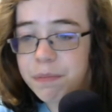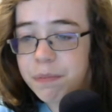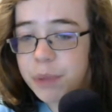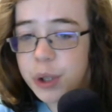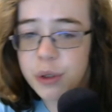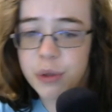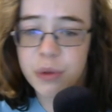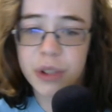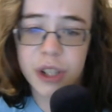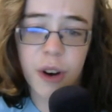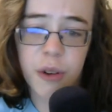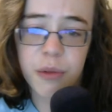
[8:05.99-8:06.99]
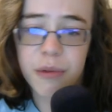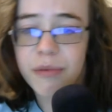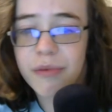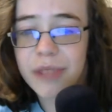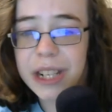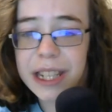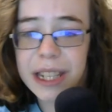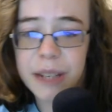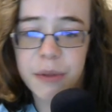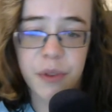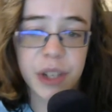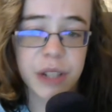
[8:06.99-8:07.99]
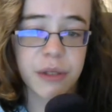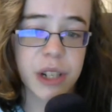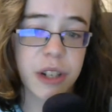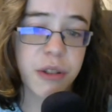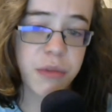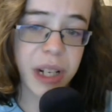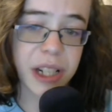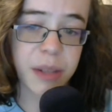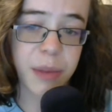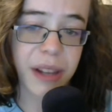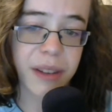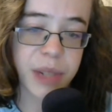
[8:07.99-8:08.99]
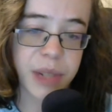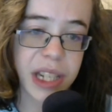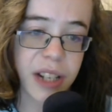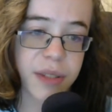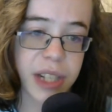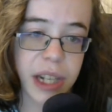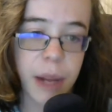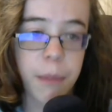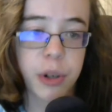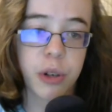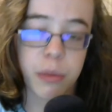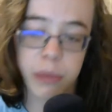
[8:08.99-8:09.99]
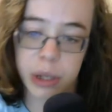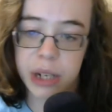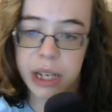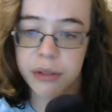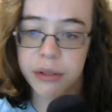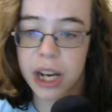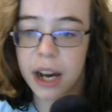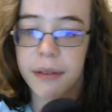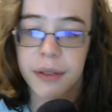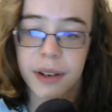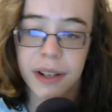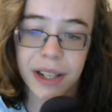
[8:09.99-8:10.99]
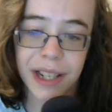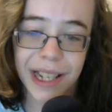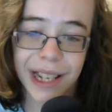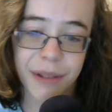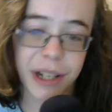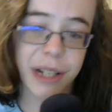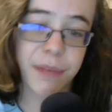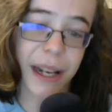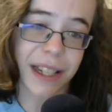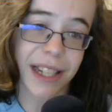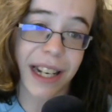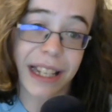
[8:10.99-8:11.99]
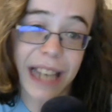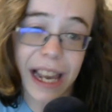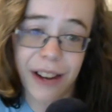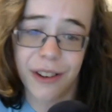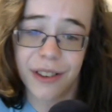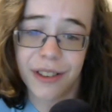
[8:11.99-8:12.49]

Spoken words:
who don't really reveal too much about themselves, and then boom, they're killed off. And we're expected to care.